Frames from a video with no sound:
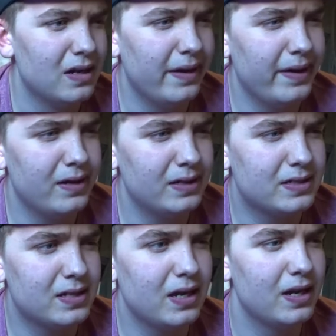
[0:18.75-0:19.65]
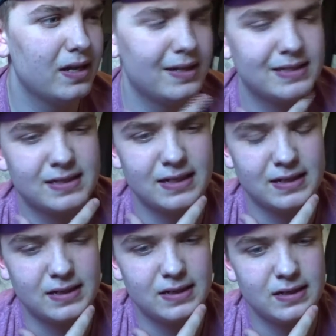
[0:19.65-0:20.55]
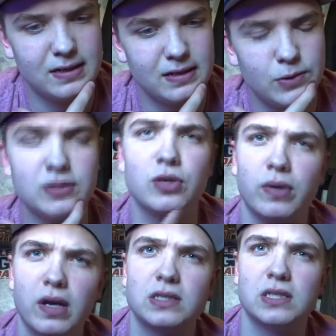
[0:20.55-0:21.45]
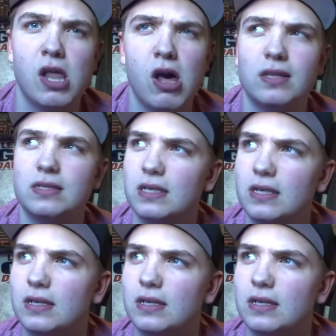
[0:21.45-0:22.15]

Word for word: Uh, let's, let's think. What's going on, sloths?